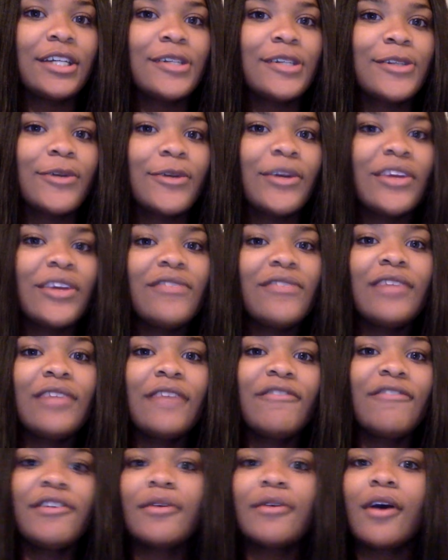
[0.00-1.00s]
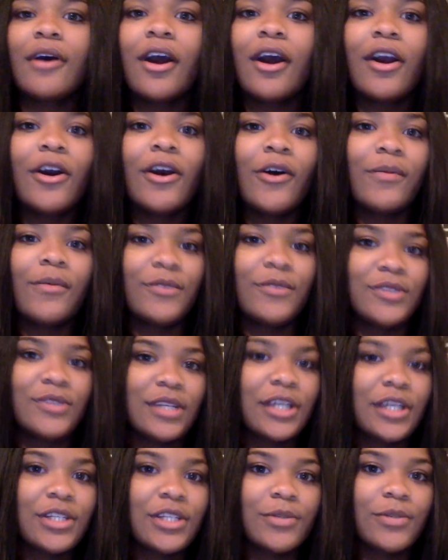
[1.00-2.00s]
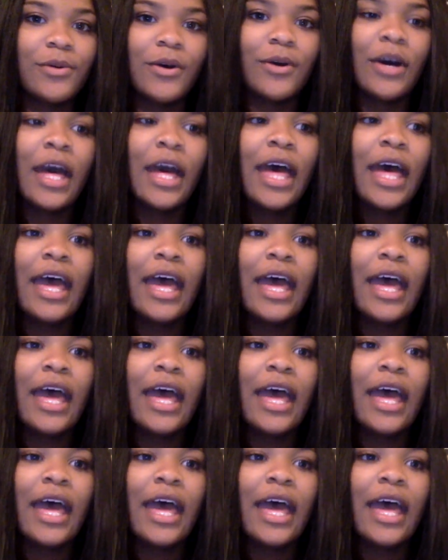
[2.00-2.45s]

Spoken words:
So even if you are a homosexual